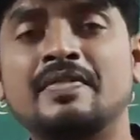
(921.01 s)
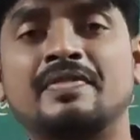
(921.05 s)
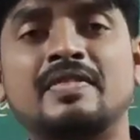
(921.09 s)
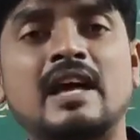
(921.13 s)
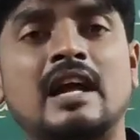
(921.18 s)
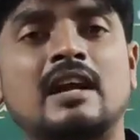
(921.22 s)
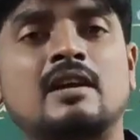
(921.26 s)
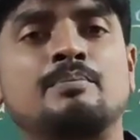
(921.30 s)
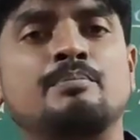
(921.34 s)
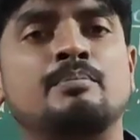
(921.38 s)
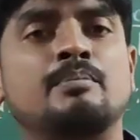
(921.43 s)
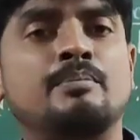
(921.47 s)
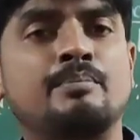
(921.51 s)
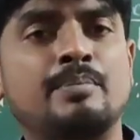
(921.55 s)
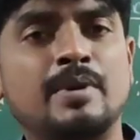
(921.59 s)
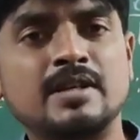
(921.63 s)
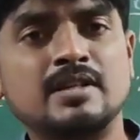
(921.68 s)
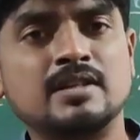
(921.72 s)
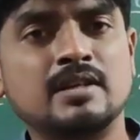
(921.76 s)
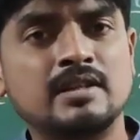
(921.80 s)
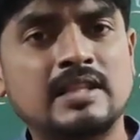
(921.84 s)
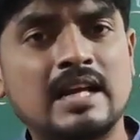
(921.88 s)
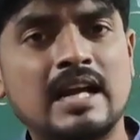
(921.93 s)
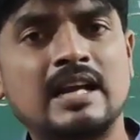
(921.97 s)
That
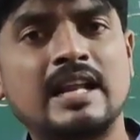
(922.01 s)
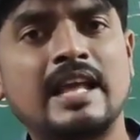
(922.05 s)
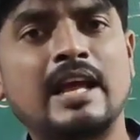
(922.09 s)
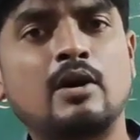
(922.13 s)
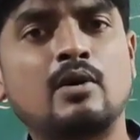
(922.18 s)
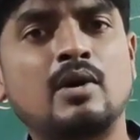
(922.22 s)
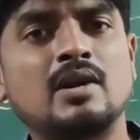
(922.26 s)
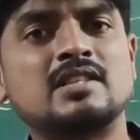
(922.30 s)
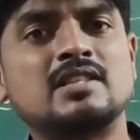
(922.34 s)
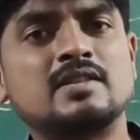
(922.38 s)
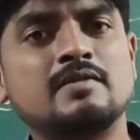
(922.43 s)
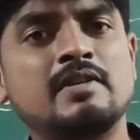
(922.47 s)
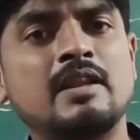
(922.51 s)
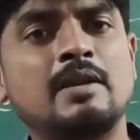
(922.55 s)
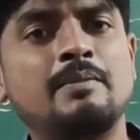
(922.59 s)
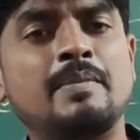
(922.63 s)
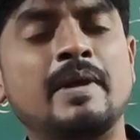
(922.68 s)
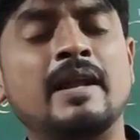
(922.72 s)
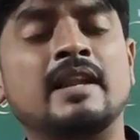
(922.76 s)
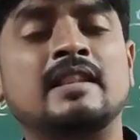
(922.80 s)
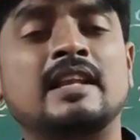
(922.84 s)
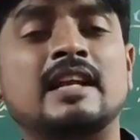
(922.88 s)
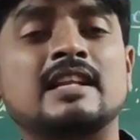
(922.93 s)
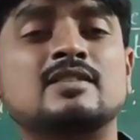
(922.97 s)
accuracy will be
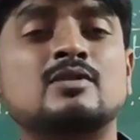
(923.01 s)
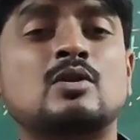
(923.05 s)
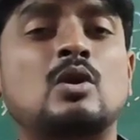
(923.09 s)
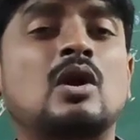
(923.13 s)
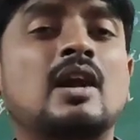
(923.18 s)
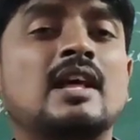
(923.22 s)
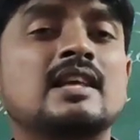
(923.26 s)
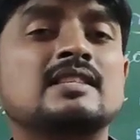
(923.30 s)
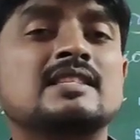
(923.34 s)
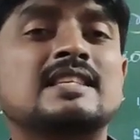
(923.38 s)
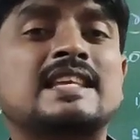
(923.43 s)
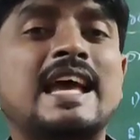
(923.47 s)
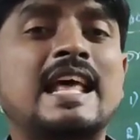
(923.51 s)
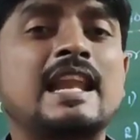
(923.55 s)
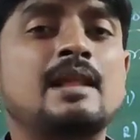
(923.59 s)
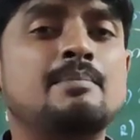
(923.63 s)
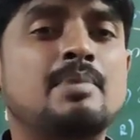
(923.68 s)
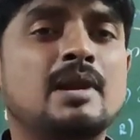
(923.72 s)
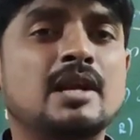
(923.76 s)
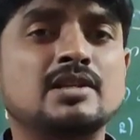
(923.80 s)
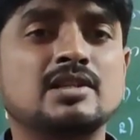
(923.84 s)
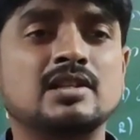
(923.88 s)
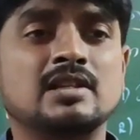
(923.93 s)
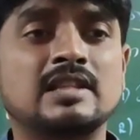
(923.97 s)
made. That is called as
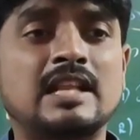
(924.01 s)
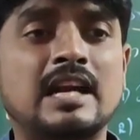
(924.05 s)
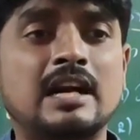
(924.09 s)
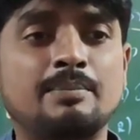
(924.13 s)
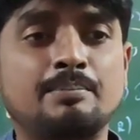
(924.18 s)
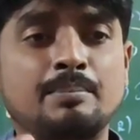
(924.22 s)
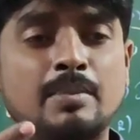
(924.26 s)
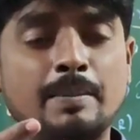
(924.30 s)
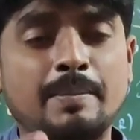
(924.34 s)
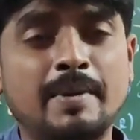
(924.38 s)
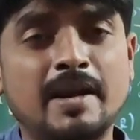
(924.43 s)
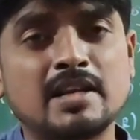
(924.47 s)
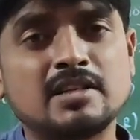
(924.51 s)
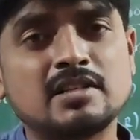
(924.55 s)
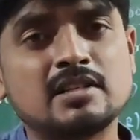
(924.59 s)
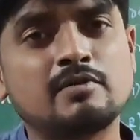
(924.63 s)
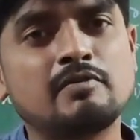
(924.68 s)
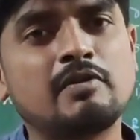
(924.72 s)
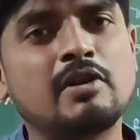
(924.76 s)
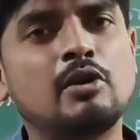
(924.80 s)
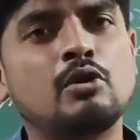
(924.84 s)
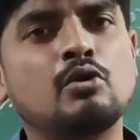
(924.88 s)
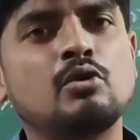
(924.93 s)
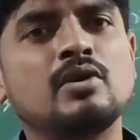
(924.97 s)
calibration. That
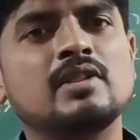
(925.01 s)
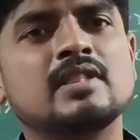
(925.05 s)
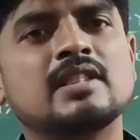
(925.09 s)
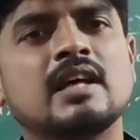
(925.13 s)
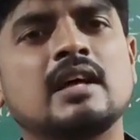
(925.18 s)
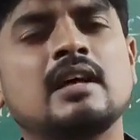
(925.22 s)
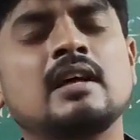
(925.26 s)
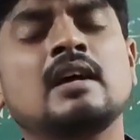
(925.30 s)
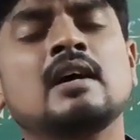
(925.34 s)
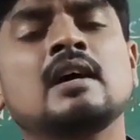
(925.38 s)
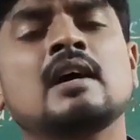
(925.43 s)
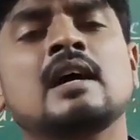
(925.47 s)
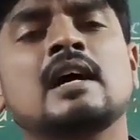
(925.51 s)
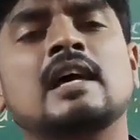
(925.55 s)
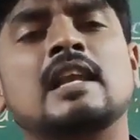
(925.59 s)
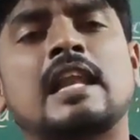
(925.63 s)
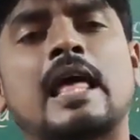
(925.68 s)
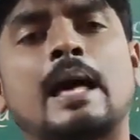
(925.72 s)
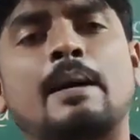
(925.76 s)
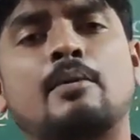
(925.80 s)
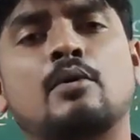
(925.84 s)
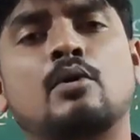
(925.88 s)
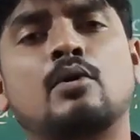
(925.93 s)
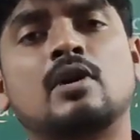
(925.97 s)
preparation we will do in the
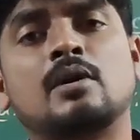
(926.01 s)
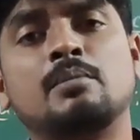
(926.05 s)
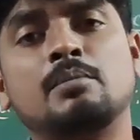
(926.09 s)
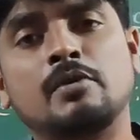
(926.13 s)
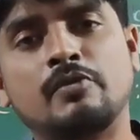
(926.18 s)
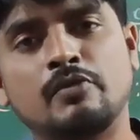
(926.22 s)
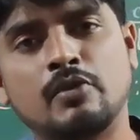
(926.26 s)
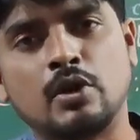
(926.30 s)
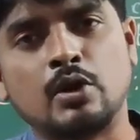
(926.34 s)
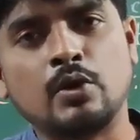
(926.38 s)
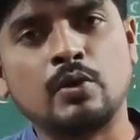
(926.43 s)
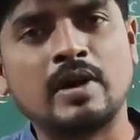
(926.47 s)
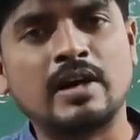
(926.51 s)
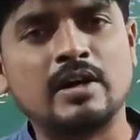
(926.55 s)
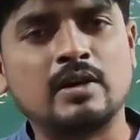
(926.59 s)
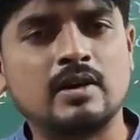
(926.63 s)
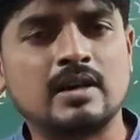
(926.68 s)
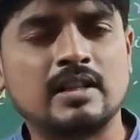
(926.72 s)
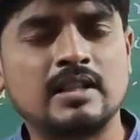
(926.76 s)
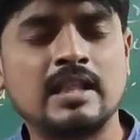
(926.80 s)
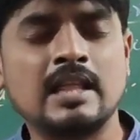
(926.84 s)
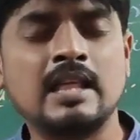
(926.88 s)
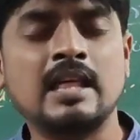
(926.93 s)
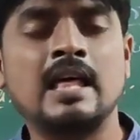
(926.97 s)
laboratory before you
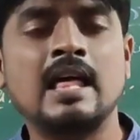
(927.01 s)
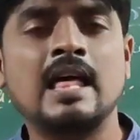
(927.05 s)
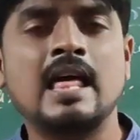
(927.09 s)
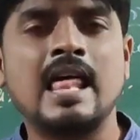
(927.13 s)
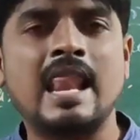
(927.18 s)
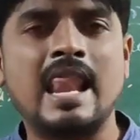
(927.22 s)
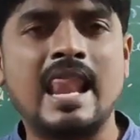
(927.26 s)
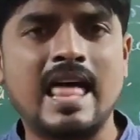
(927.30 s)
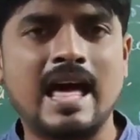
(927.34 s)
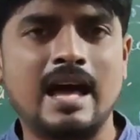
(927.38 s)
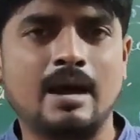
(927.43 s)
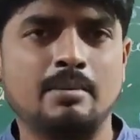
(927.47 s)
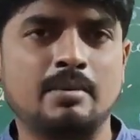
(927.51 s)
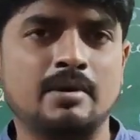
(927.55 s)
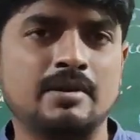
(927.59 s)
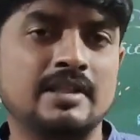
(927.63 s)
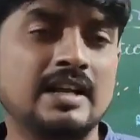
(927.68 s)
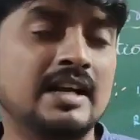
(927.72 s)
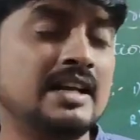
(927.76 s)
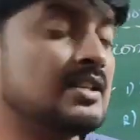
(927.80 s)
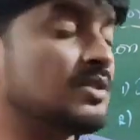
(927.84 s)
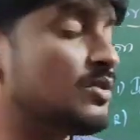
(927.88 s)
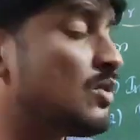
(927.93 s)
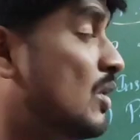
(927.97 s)
enter the lab.
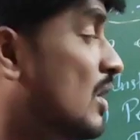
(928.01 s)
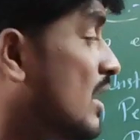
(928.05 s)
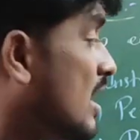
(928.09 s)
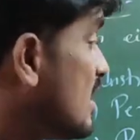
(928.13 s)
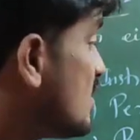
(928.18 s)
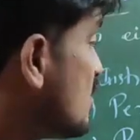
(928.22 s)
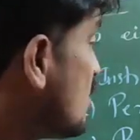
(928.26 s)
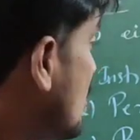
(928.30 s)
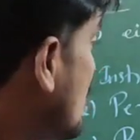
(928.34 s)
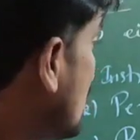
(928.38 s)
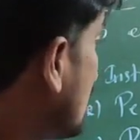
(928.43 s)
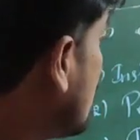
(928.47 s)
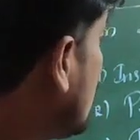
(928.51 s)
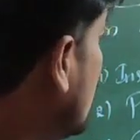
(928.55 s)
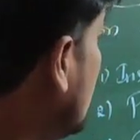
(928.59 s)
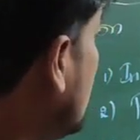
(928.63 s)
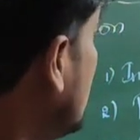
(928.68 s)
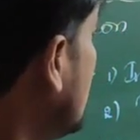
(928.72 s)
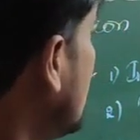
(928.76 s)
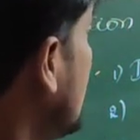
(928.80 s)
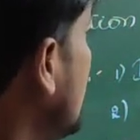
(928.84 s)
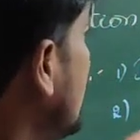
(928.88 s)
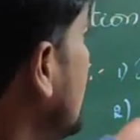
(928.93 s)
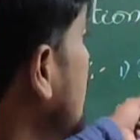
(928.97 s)
That is called as
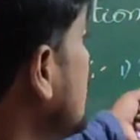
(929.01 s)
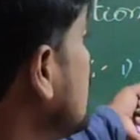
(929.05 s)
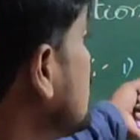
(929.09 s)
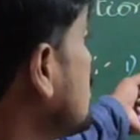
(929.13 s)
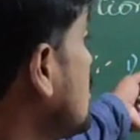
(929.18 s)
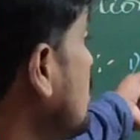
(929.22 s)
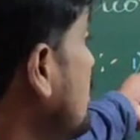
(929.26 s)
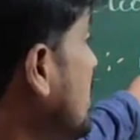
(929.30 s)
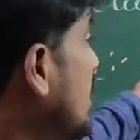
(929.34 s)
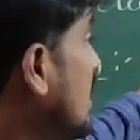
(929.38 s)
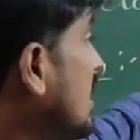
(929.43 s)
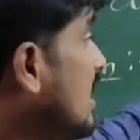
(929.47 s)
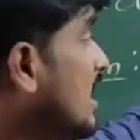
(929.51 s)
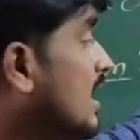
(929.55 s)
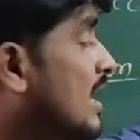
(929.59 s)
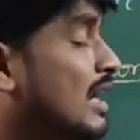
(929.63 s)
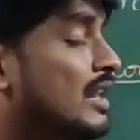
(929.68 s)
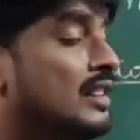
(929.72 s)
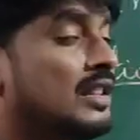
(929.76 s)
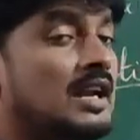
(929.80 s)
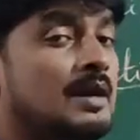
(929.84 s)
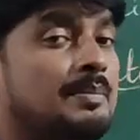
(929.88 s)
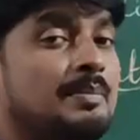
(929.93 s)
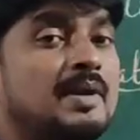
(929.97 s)
what? Instrumental
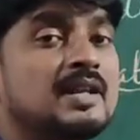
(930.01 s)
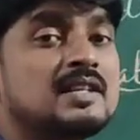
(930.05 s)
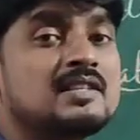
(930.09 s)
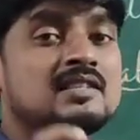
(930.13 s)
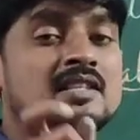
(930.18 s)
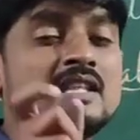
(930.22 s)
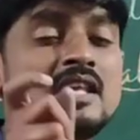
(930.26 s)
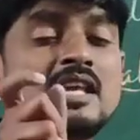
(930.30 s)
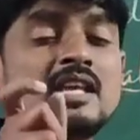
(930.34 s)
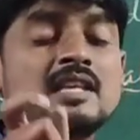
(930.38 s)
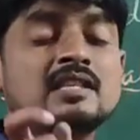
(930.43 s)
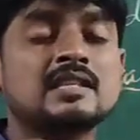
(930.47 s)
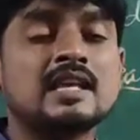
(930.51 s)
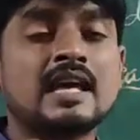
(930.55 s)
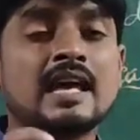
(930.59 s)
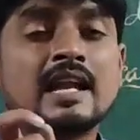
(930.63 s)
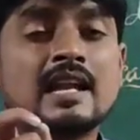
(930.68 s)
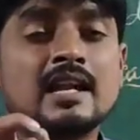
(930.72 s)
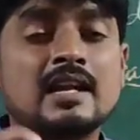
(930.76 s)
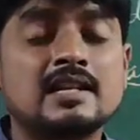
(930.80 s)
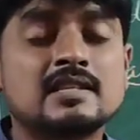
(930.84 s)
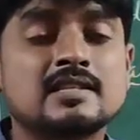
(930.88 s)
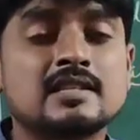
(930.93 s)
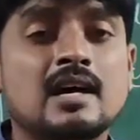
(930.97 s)
error. That means these
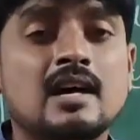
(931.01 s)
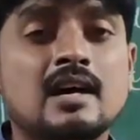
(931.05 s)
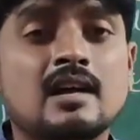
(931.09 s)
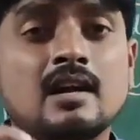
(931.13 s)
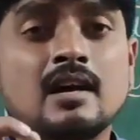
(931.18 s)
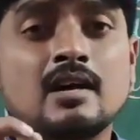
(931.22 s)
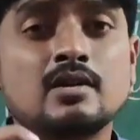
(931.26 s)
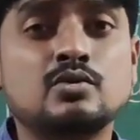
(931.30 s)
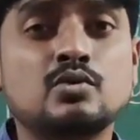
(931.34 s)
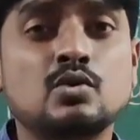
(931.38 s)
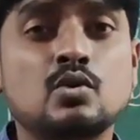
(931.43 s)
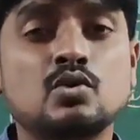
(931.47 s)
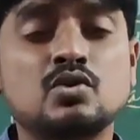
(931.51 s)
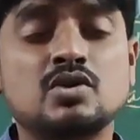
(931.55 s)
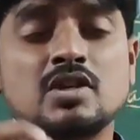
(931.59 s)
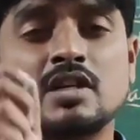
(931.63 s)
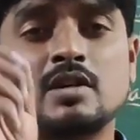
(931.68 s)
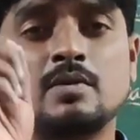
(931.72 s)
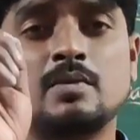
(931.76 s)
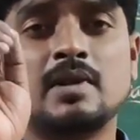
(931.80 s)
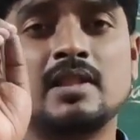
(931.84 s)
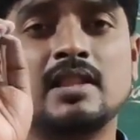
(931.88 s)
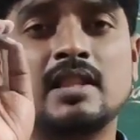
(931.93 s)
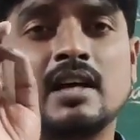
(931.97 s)
errors are
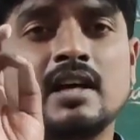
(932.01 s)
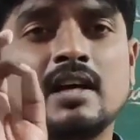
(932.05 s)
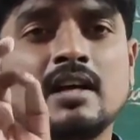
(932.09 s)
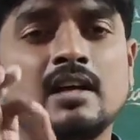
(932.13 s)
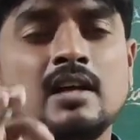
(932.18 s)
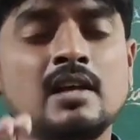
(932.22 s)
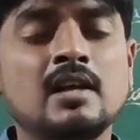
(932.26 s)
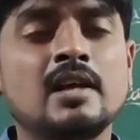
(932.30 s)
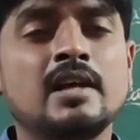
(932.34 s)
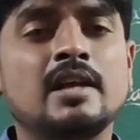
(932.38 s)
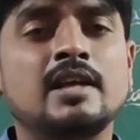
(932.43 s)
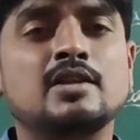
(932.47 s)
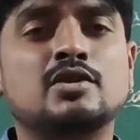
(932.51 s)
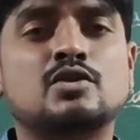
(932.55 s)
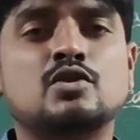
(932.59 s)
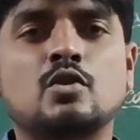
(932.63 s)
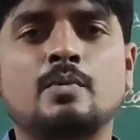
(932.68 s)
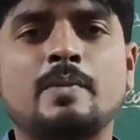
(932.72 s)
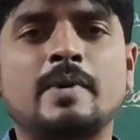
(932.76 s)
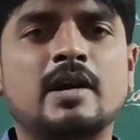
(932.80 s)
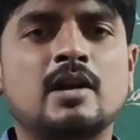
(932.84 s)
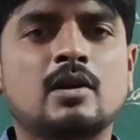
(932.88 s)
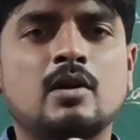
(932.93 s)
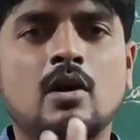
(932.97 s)
associated with the
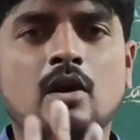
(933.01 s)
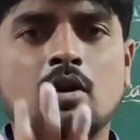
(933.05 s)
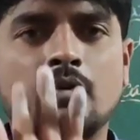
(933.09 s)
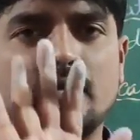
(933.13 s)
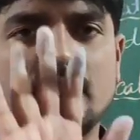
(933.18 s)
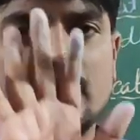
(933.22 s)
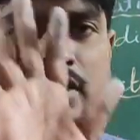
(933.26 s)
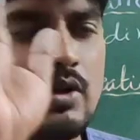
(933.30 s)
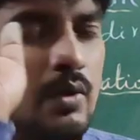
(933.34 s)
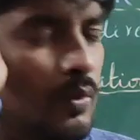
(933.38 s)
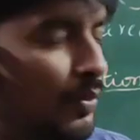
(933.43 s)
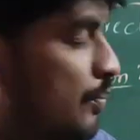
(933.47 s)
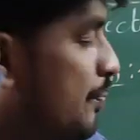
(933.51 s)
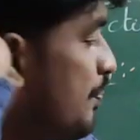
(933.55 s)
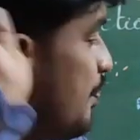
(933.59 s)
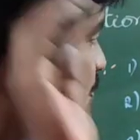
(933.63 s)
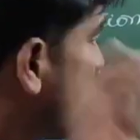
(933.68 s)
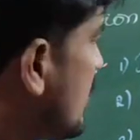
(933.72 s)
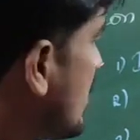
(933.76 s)
instrument, not with you.